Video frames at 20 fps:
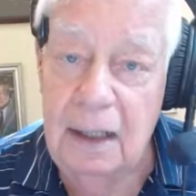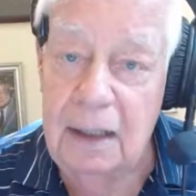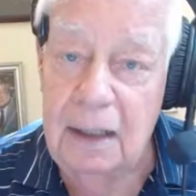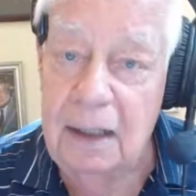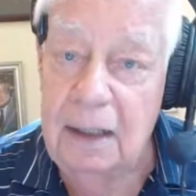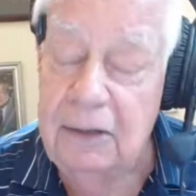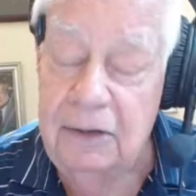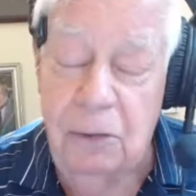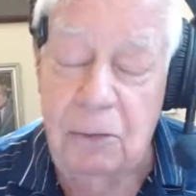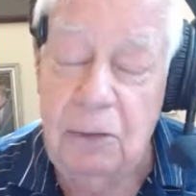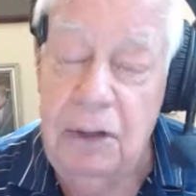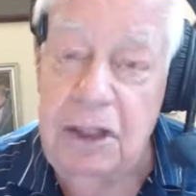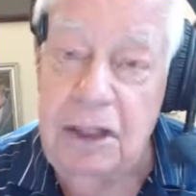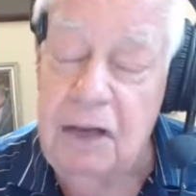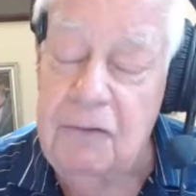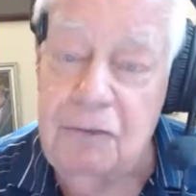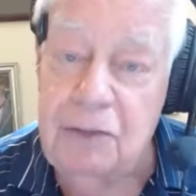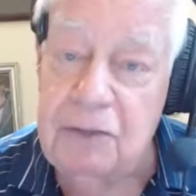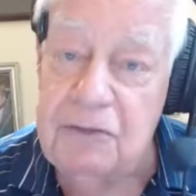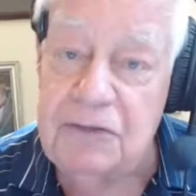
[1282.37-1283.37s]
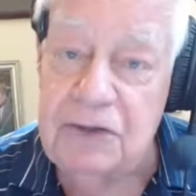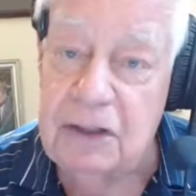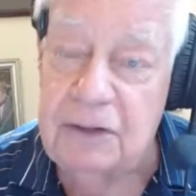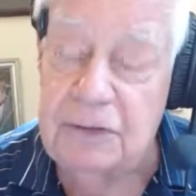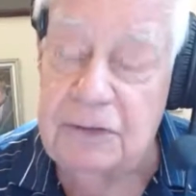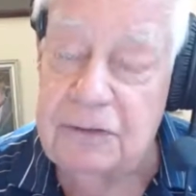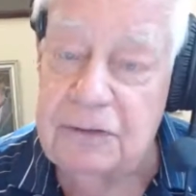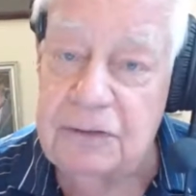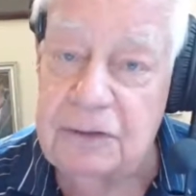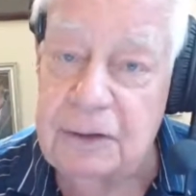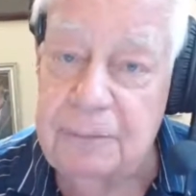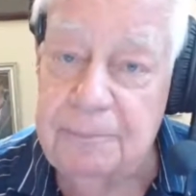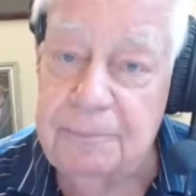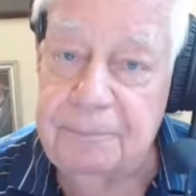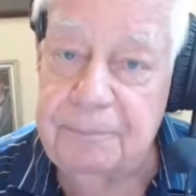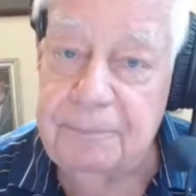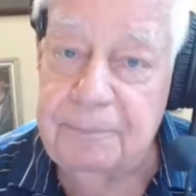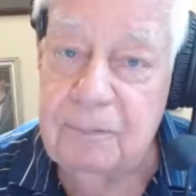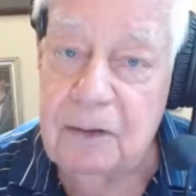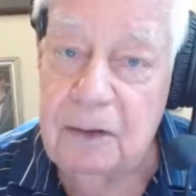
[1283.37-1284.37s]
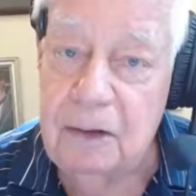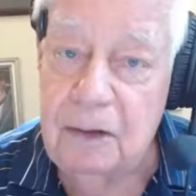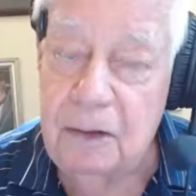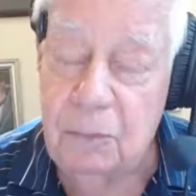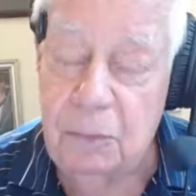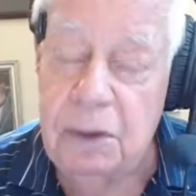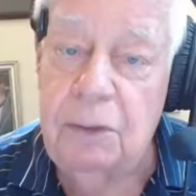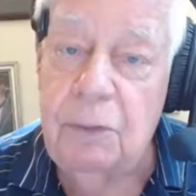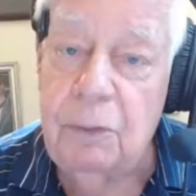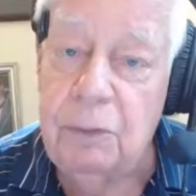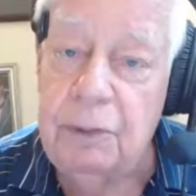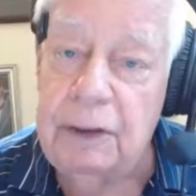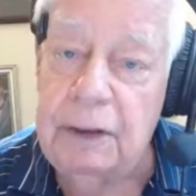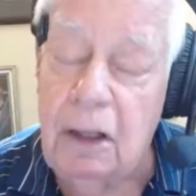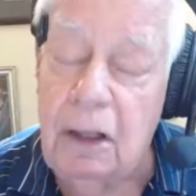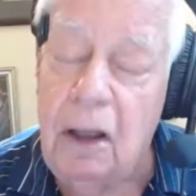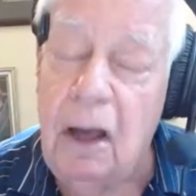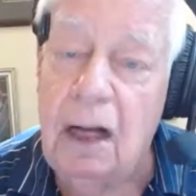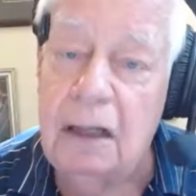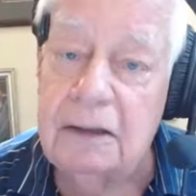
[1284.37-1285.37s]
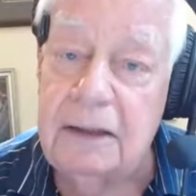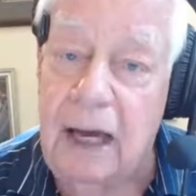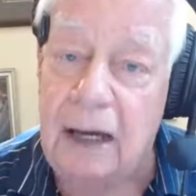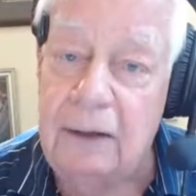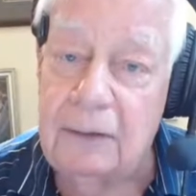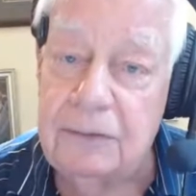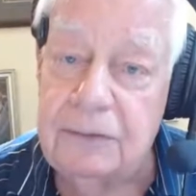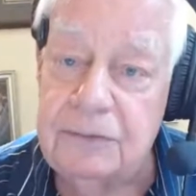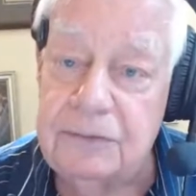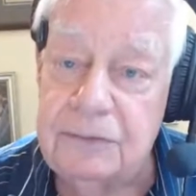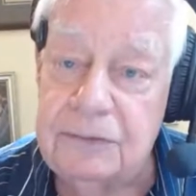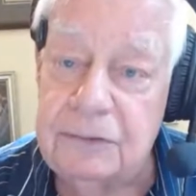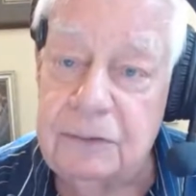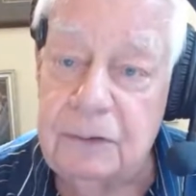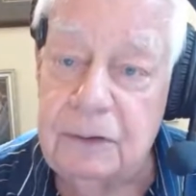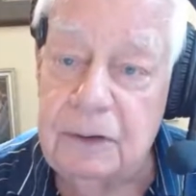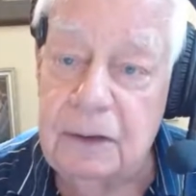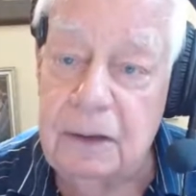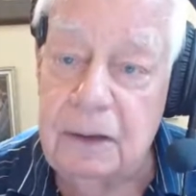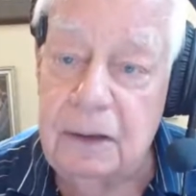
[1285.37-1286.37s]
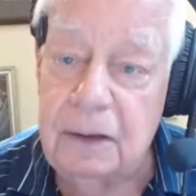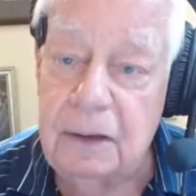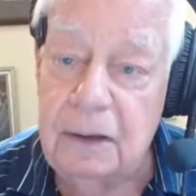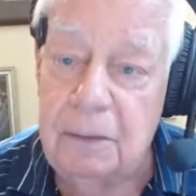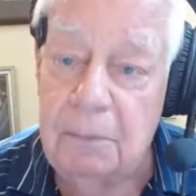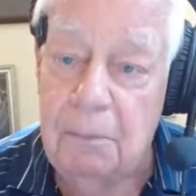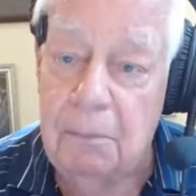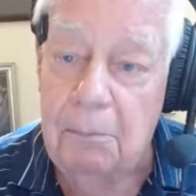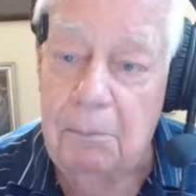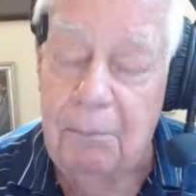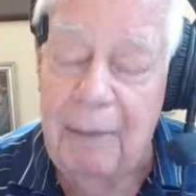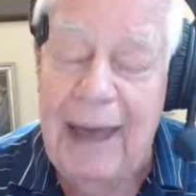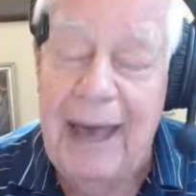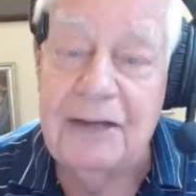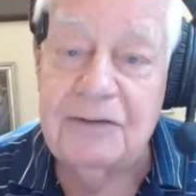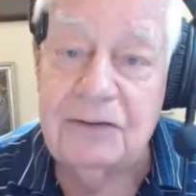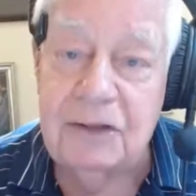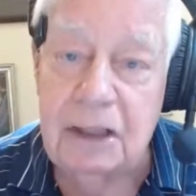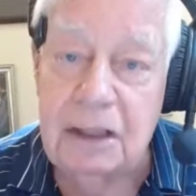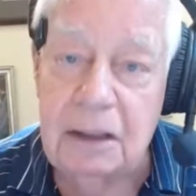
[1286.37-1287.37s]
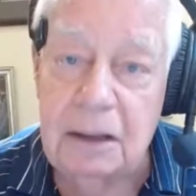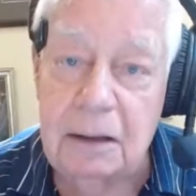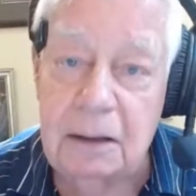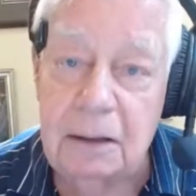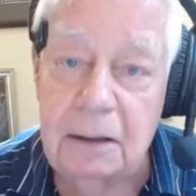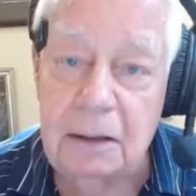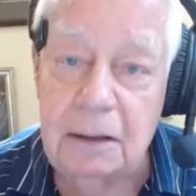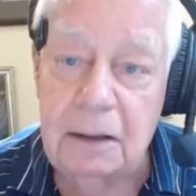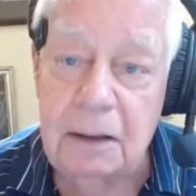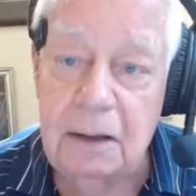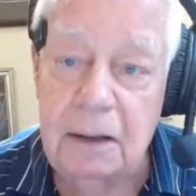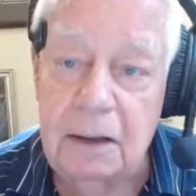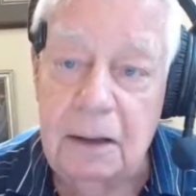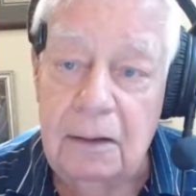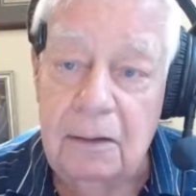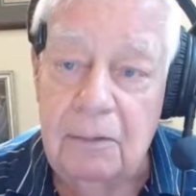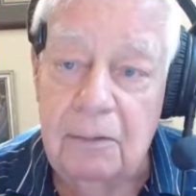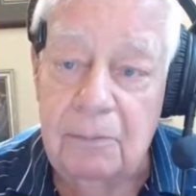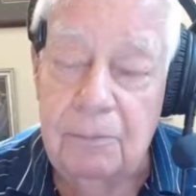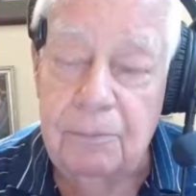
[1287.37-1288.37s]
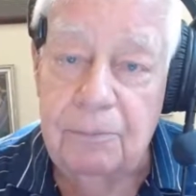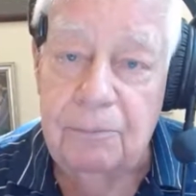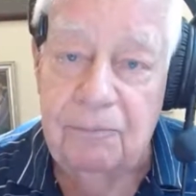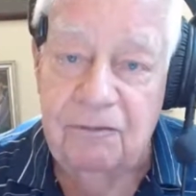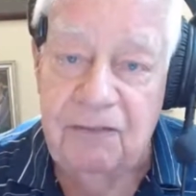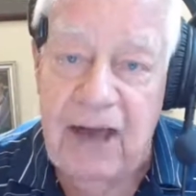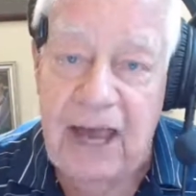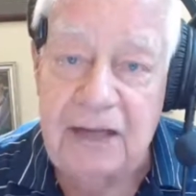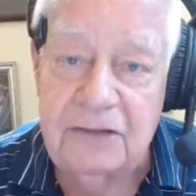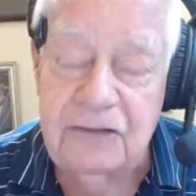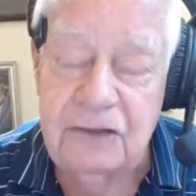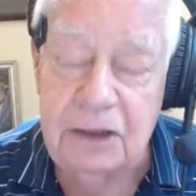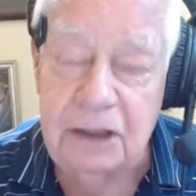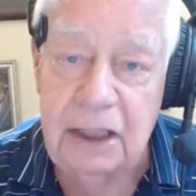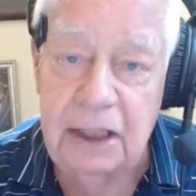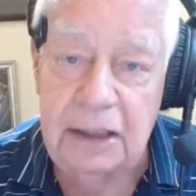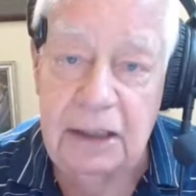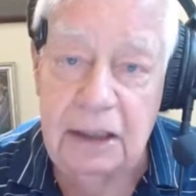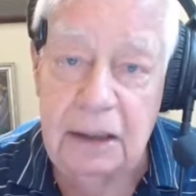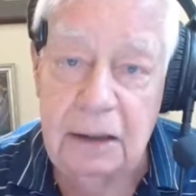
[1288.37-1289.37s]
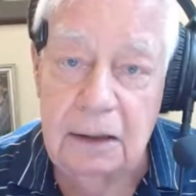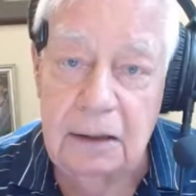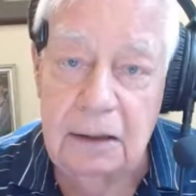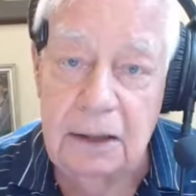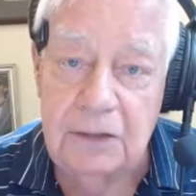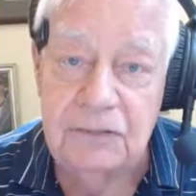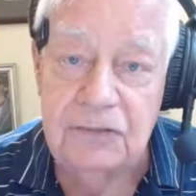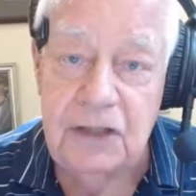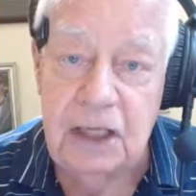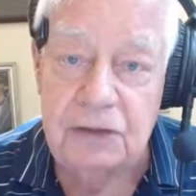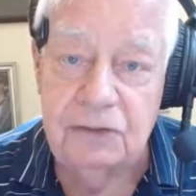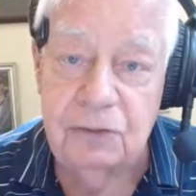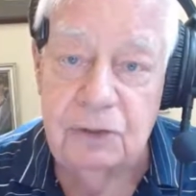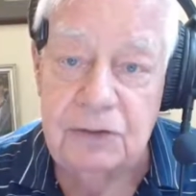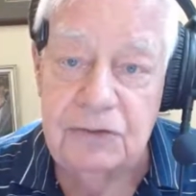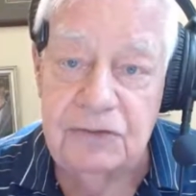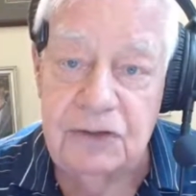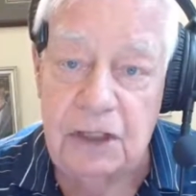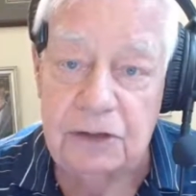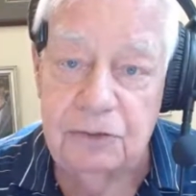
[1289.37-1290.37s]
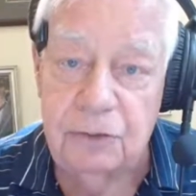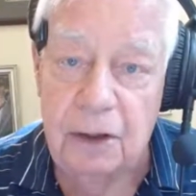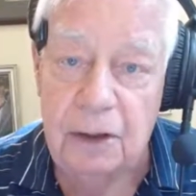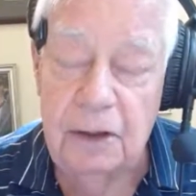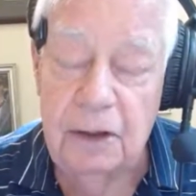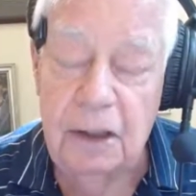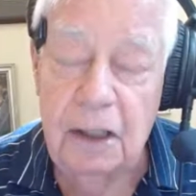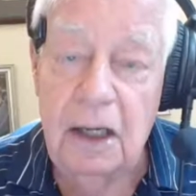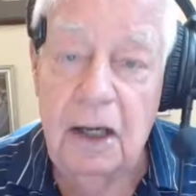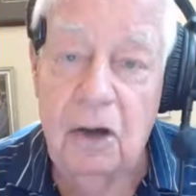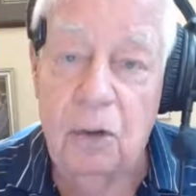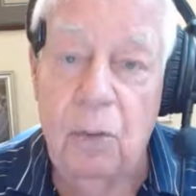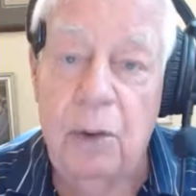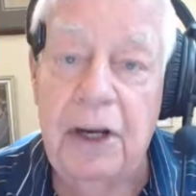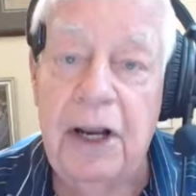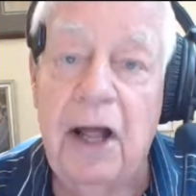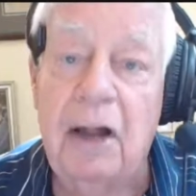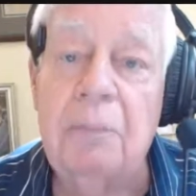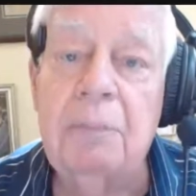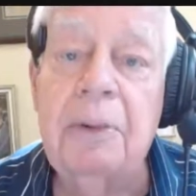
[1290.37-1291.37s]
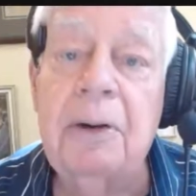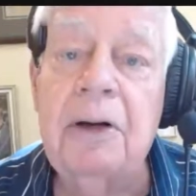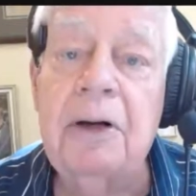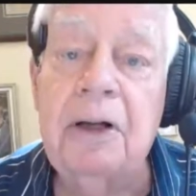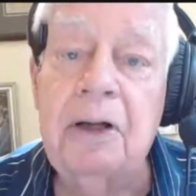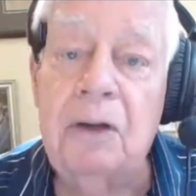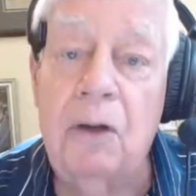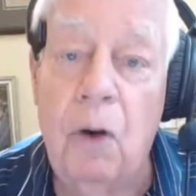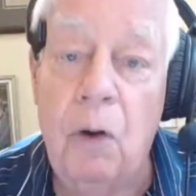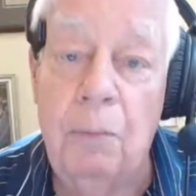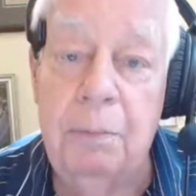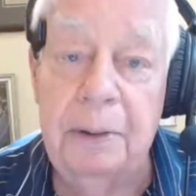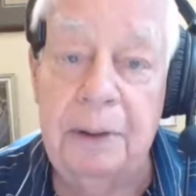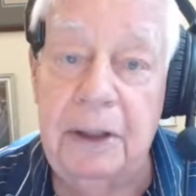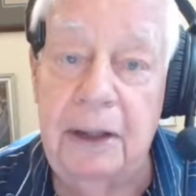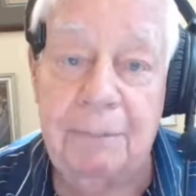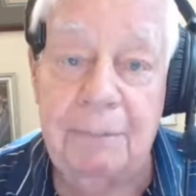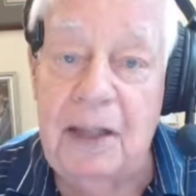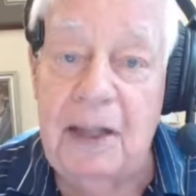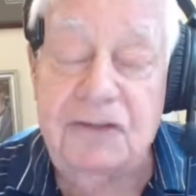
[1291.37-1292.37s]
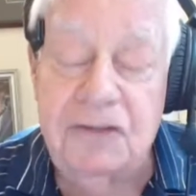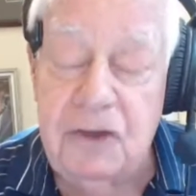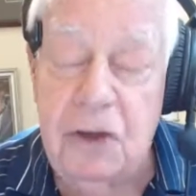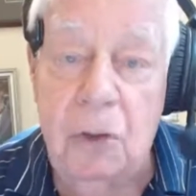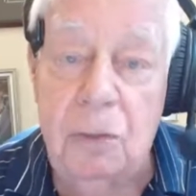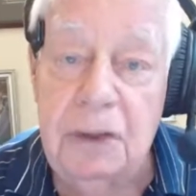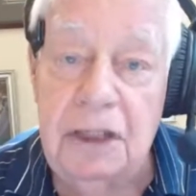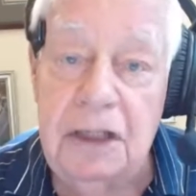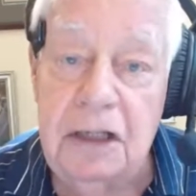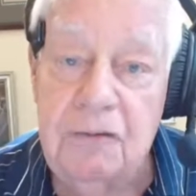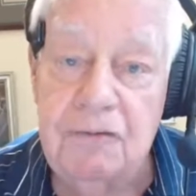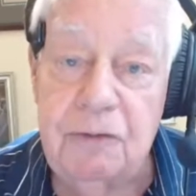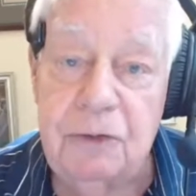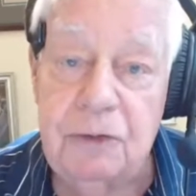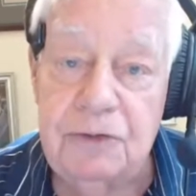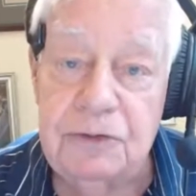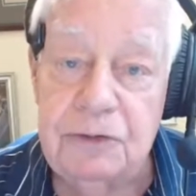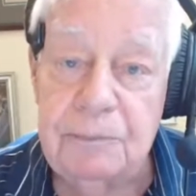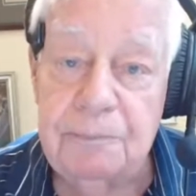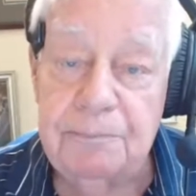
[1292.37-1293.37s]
The only difference is we were in lockdowns, masking, vaccinating, etc., when Alberta opened up. That's the only difference.